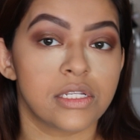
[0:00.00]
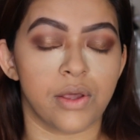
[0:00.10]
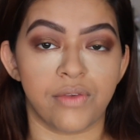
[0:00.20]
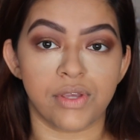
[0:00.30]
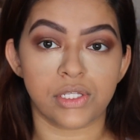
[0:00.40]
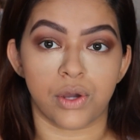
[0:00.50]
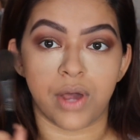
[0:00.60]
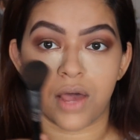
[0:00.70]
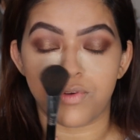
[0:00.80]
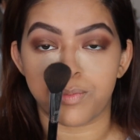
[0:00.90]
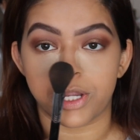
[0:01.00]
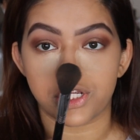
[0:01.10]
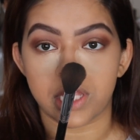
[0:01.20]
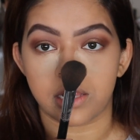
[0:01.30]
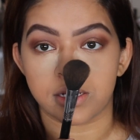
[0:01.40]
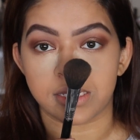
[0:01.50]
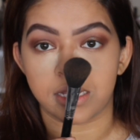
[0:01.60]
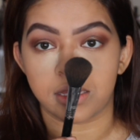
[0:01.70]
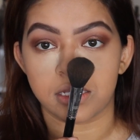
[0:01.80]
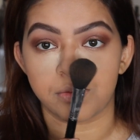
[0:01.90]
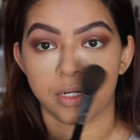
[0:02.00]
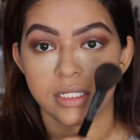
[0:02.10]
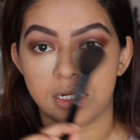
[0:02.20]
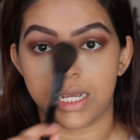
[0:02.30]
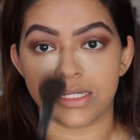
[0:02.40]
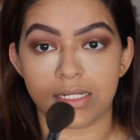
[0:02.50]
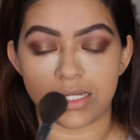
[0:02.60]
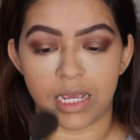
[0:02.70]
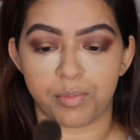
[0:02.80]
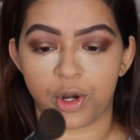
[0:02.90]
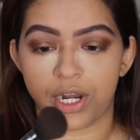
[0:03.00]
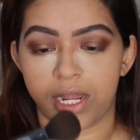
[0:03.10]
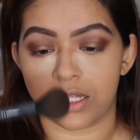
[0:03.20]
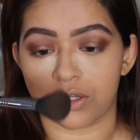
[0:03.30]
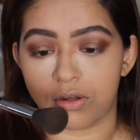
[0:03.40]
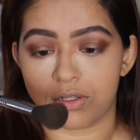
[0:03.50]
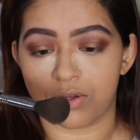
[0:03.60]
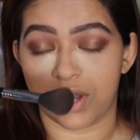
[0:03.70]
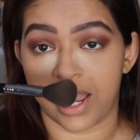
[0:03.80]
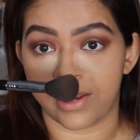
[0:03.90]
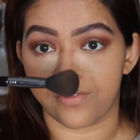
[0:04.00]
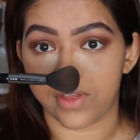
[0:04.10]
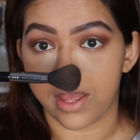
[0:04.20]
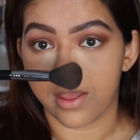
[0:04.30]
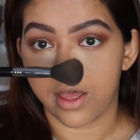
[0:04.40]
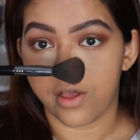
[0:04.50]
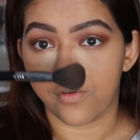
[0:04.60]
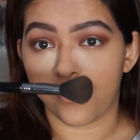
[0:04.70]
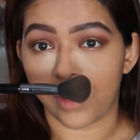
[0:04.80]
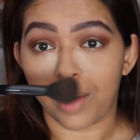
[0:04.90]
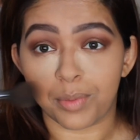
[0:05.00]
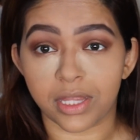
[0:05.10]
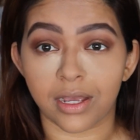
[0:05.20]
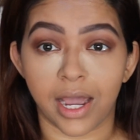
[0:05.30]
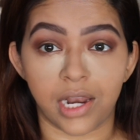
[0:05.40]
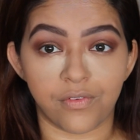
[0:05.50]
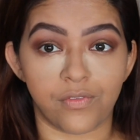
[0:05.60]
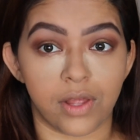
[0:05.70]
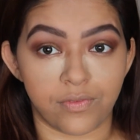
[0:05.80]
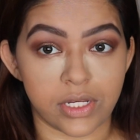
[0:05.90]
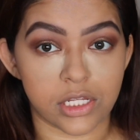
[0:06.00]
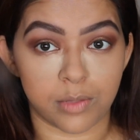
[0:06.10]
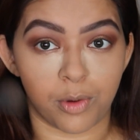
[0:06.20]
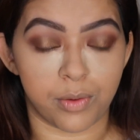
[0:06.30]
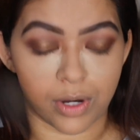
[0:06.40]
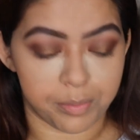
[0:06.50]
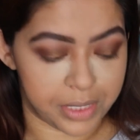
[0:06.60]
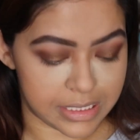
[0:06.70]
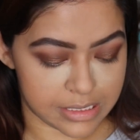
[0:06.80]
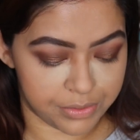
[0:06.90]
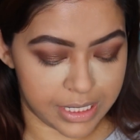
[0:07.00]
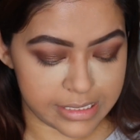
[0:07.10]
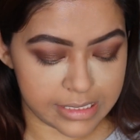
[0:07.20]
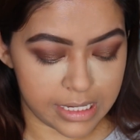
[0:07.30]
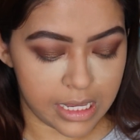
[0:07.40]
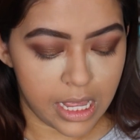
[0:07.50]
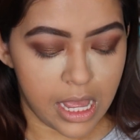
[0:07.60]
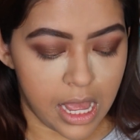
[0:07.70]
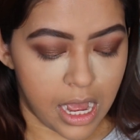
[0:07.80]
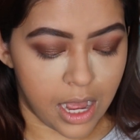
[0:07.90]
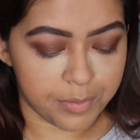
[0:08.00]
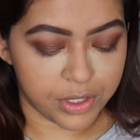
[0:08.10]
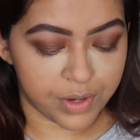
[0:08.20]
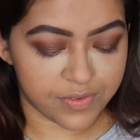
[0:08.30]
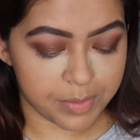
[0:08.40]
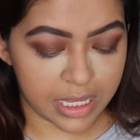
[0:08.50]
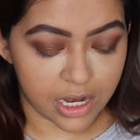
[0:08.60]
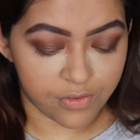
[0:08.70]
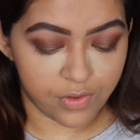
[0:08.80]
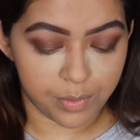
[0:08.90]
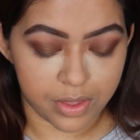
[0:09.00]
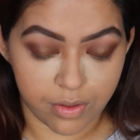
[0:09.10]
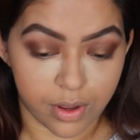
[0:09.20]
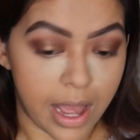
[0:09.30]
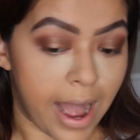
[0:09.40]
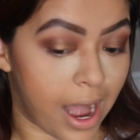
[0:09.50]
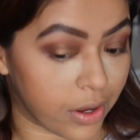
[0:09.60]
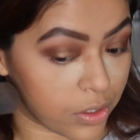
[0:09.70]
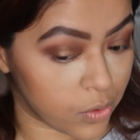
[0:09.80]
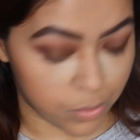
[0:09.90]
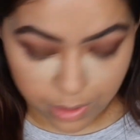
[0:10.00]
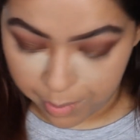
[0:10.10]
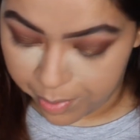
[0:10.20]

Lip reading: So if you don't have a brush that looks like this, where it's nice and tapered and it's also kind of flat but then kind of fluffy to the point where it blends out nicely, you have to be careful with how you